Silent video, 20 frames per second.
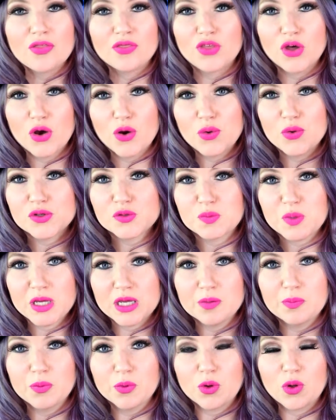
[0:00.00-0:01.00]
those
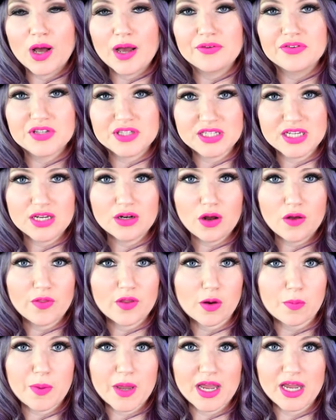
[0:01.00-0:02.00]
people I've seen
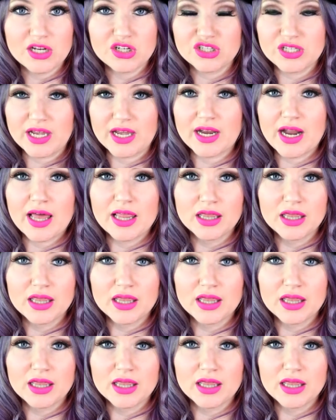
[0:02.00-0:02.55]
on their page saying,